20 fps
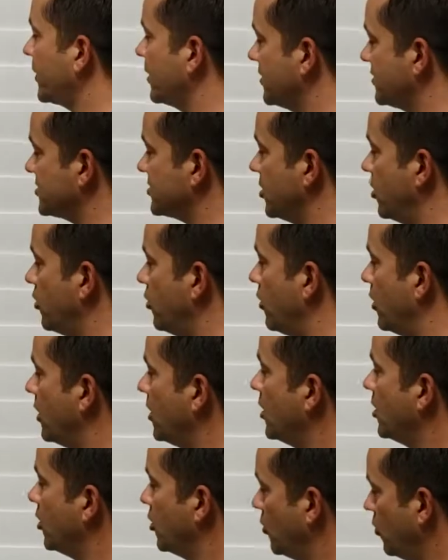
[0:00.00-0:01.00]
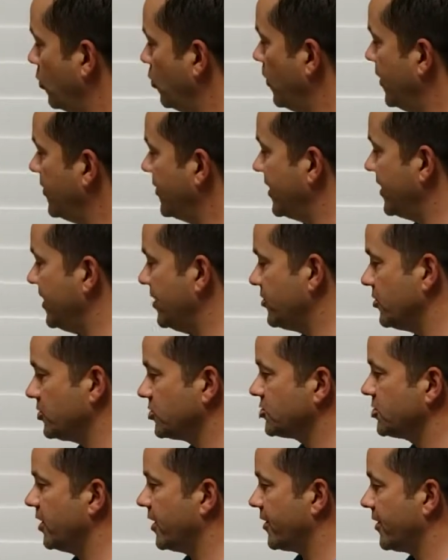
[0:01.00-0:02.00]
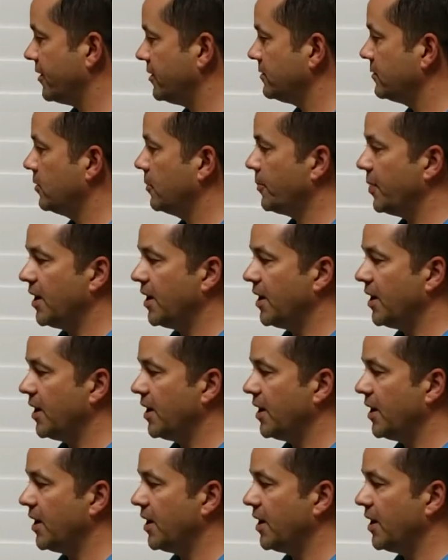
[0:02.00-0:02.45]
So with either shutter,